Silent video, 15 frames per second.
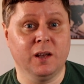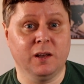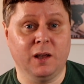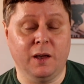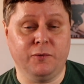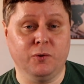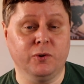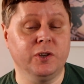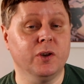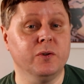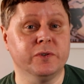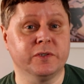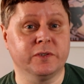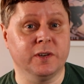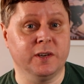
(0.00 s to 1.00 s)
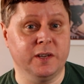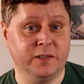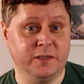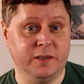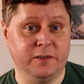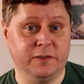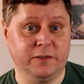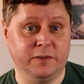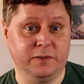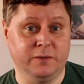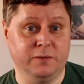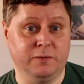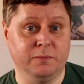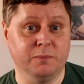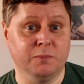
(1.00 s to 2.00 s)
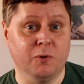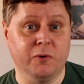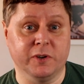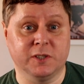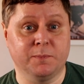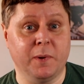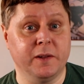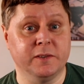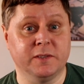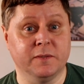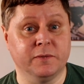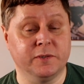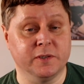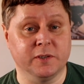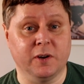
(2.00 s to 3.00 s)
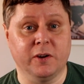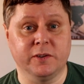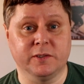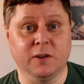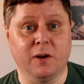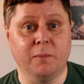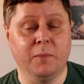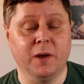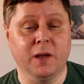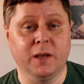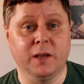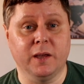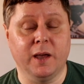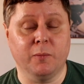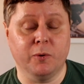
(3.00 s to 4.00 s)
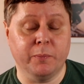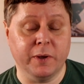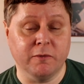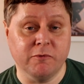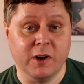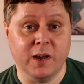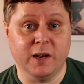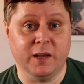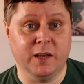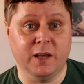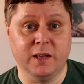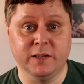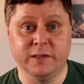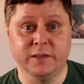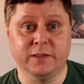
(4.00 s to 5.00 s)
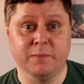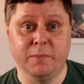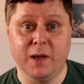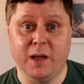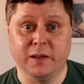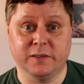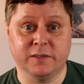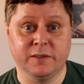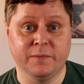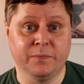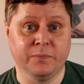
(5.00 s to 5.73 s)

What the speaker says: if you're used to listening to more expensive designs like me, it would be really easy to miss.